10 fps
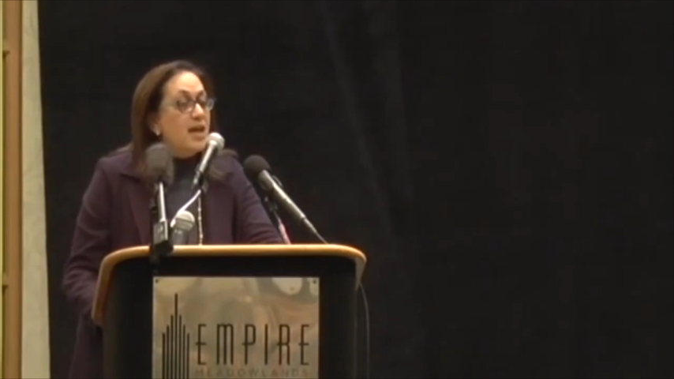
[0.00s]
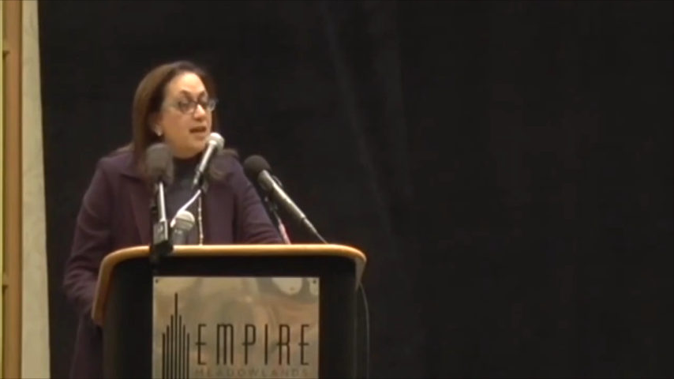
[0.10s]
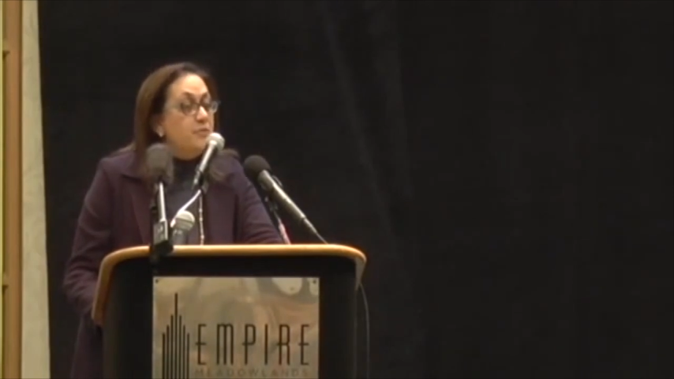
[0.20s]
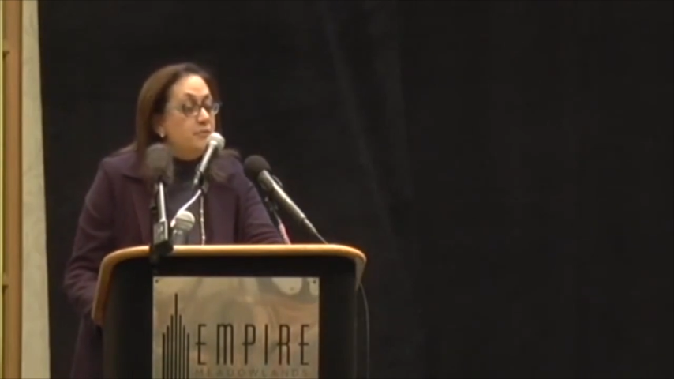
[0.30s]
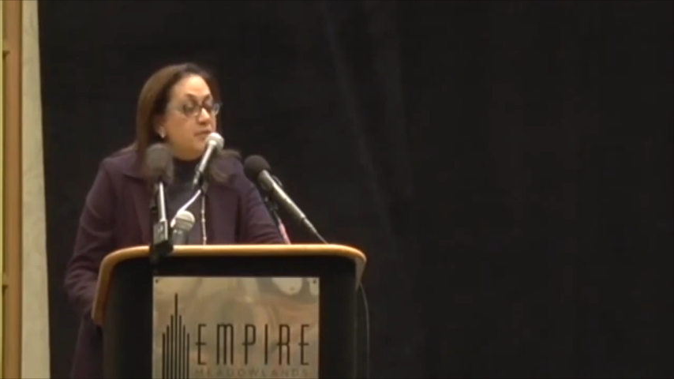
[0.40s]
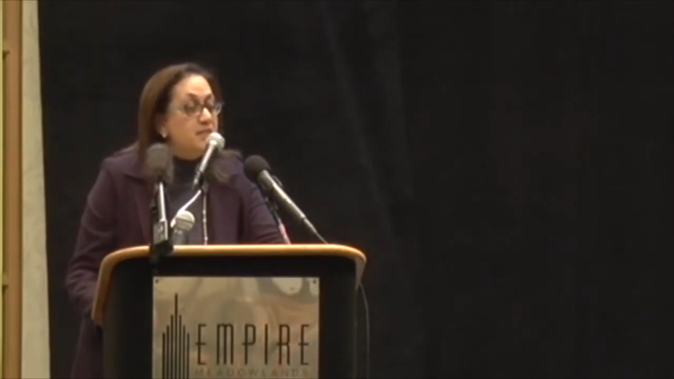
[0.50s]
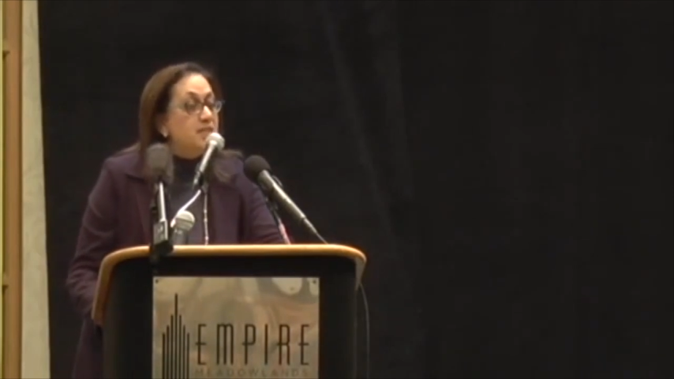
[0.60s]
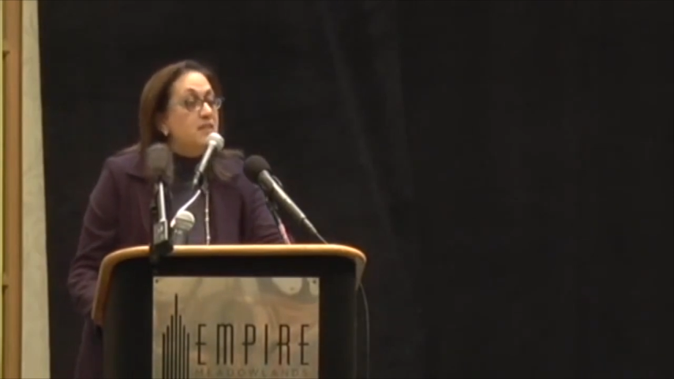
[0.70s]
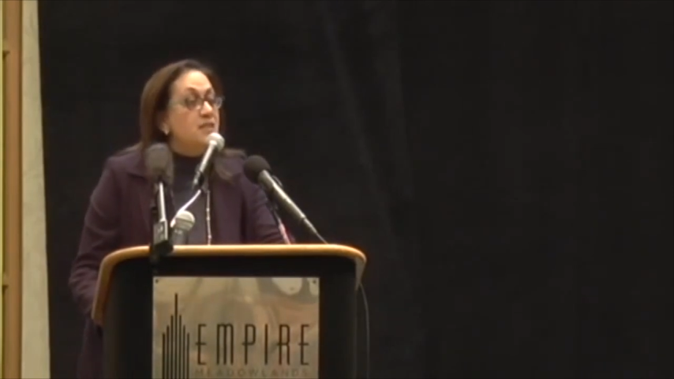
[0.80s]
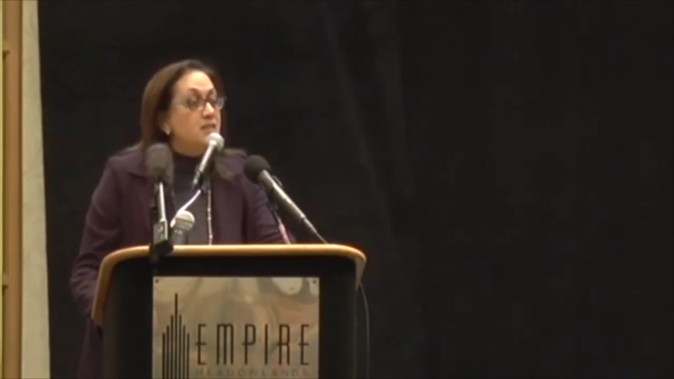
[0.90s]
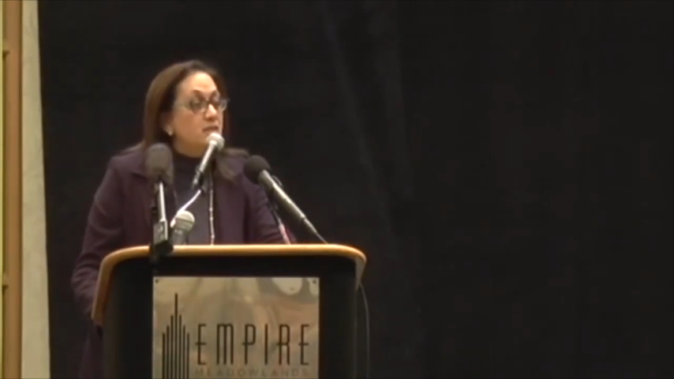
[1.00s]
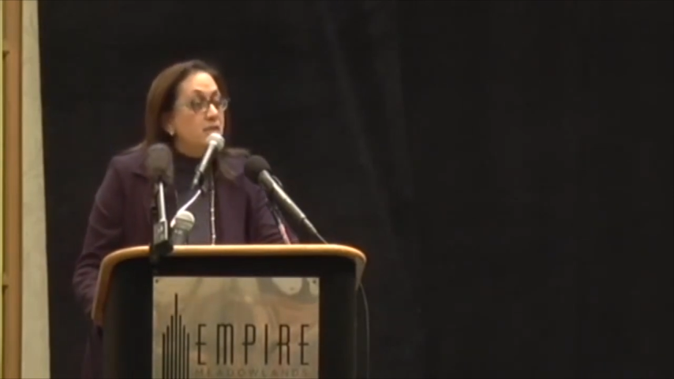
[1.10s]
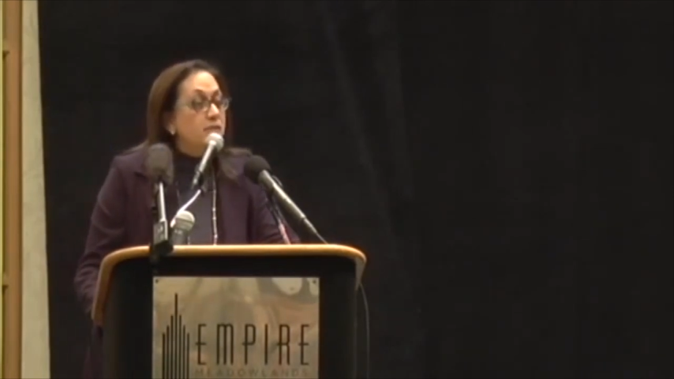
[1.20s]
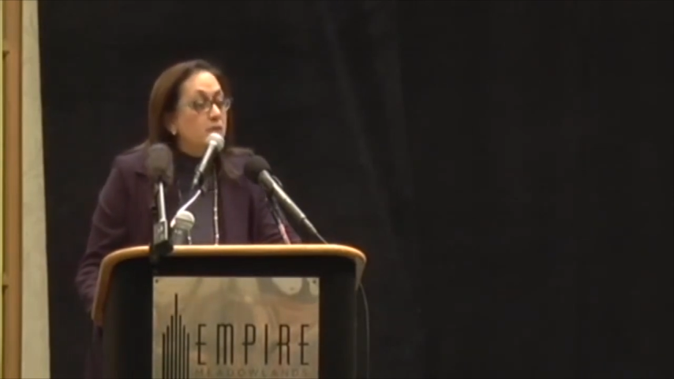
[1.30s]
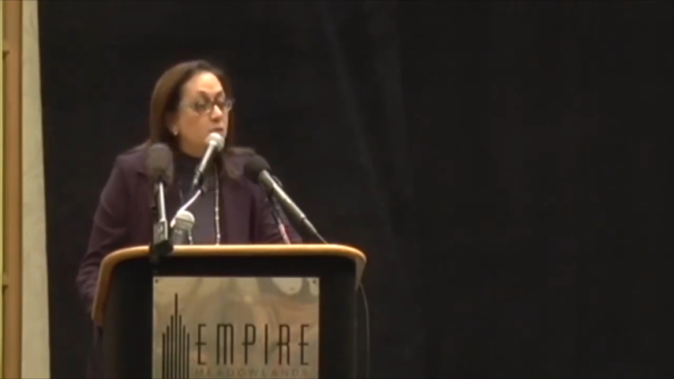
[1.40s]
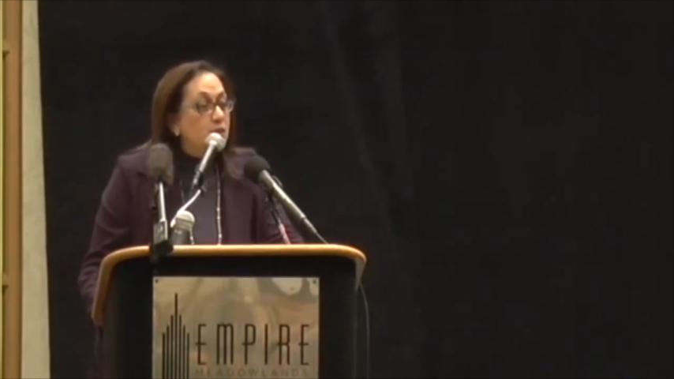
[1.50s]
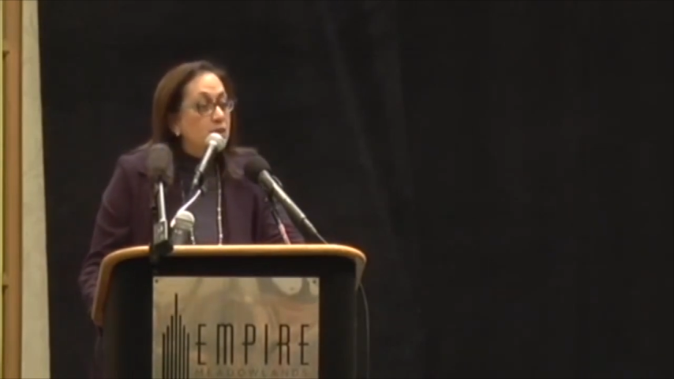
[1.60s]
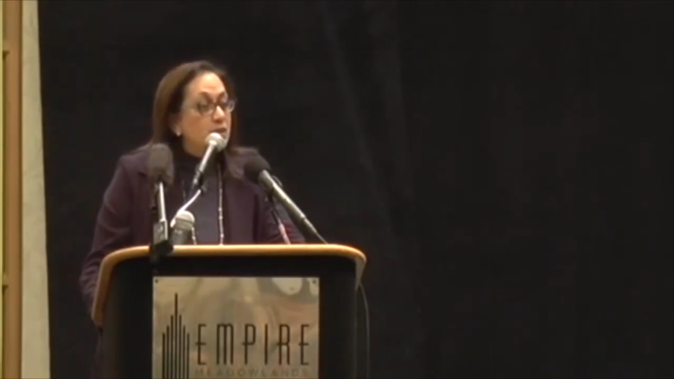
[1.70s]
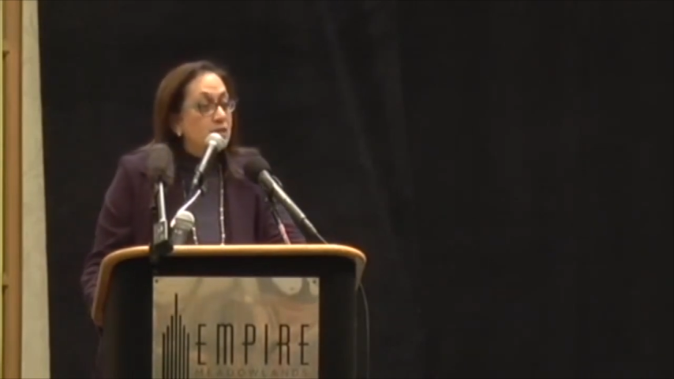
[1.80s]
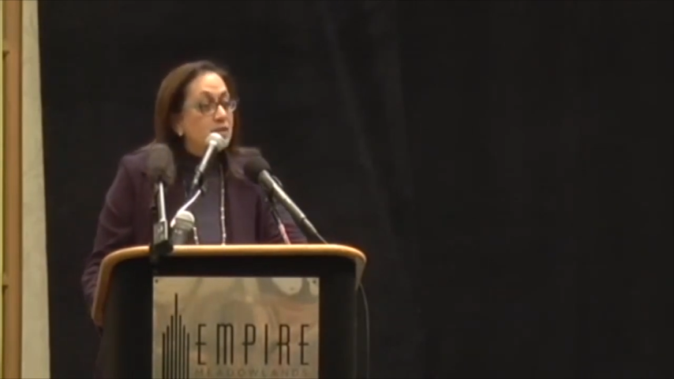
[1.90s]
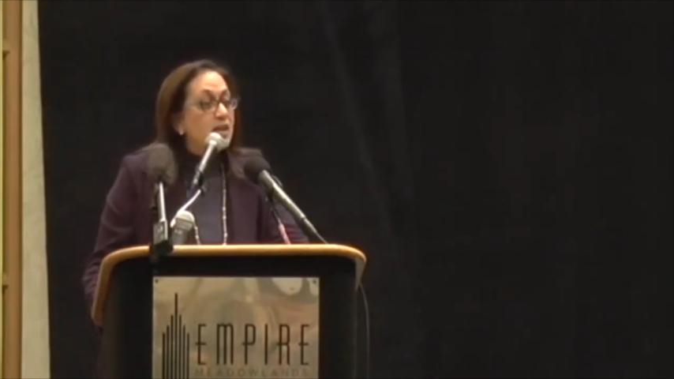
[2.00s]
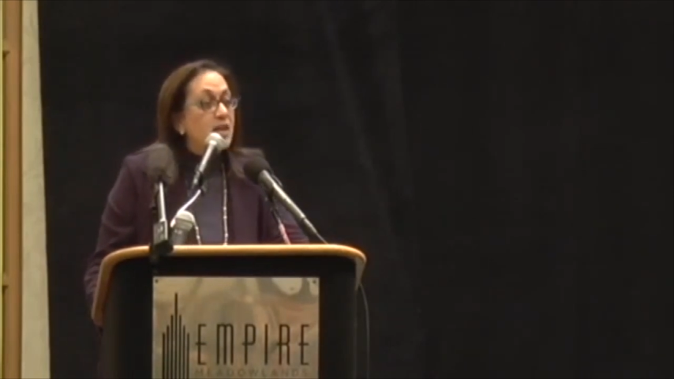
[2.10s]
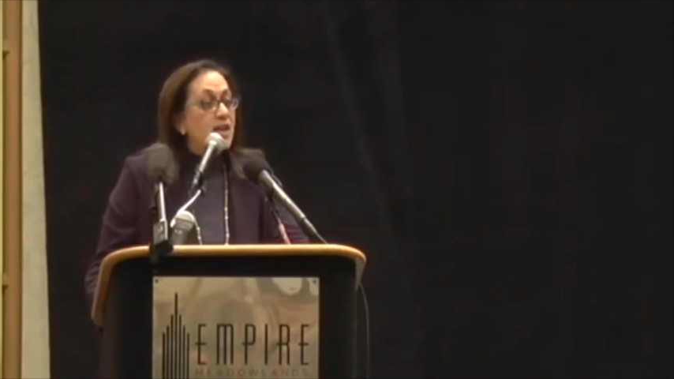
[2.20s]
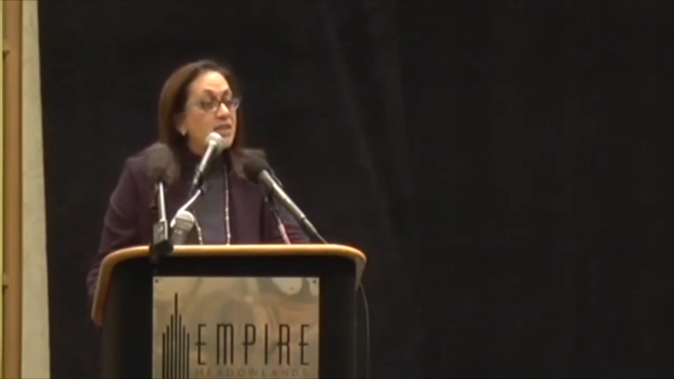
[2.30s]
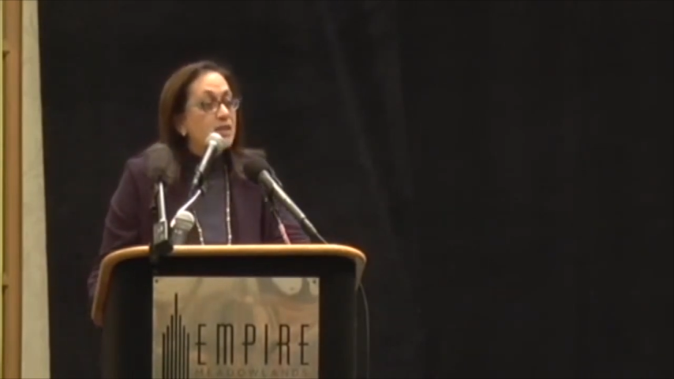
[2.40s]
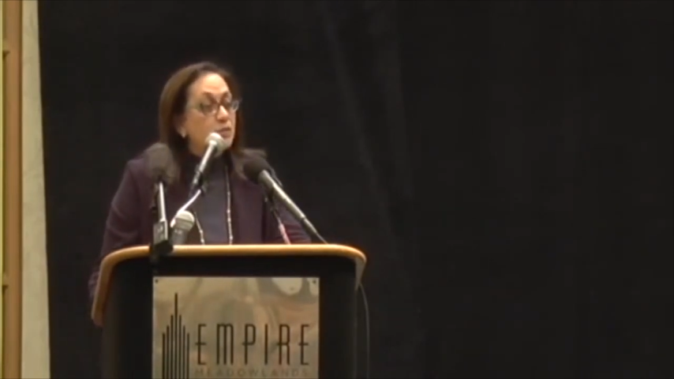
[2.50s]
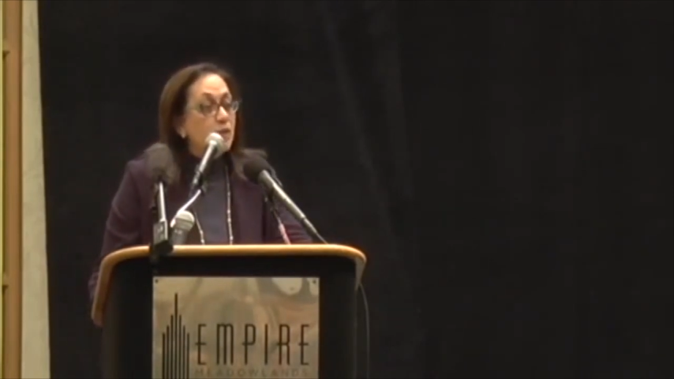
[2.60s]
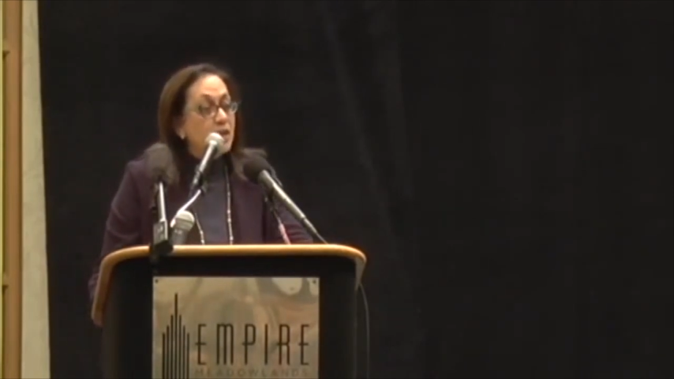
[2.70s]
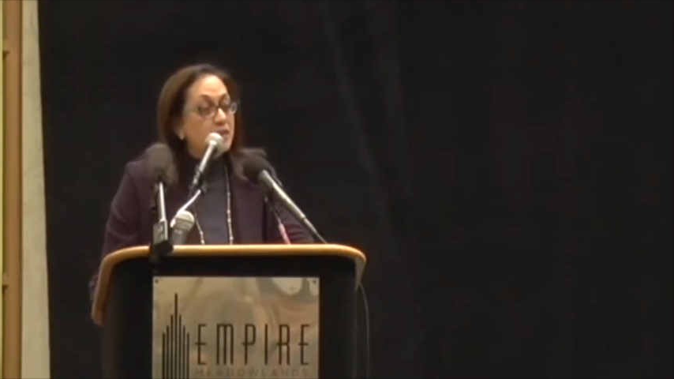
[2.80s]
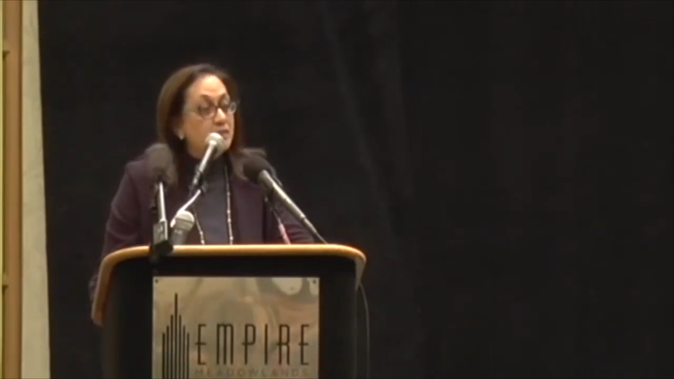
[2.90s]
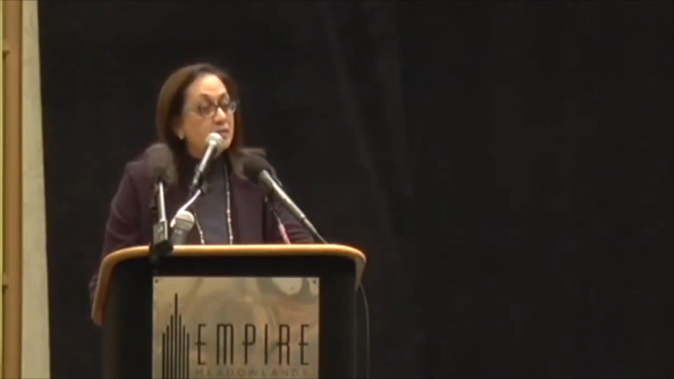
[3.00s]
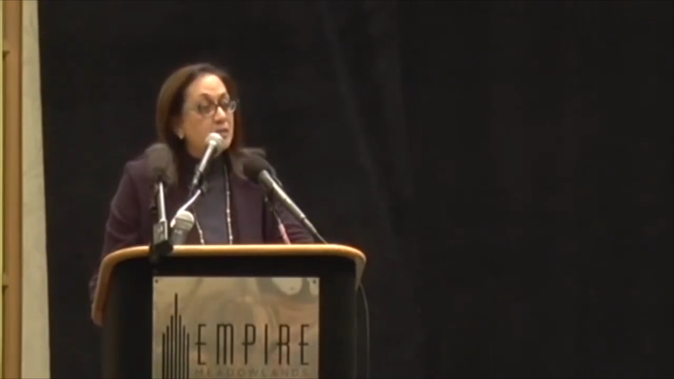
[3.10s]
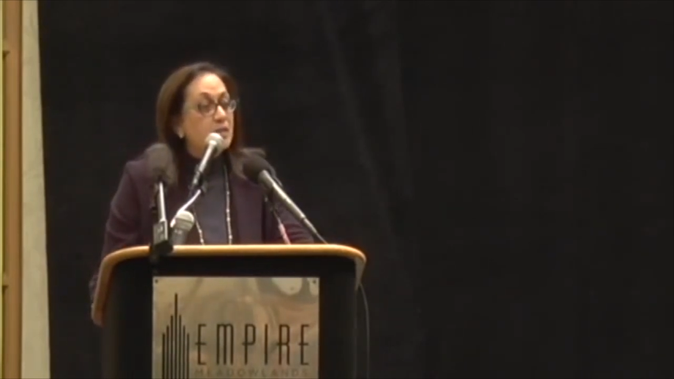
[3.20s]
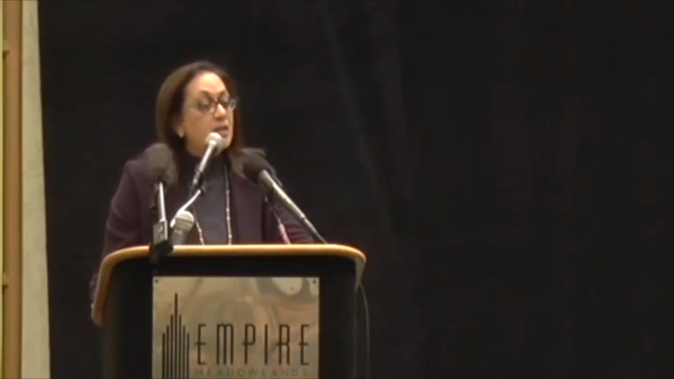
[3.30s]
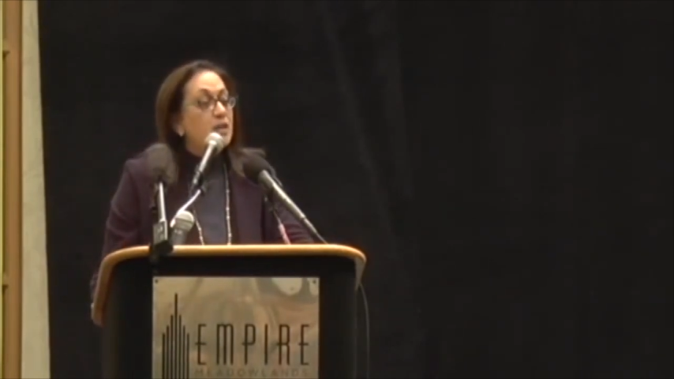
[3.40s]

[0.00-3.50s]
Every citizen of the world has a right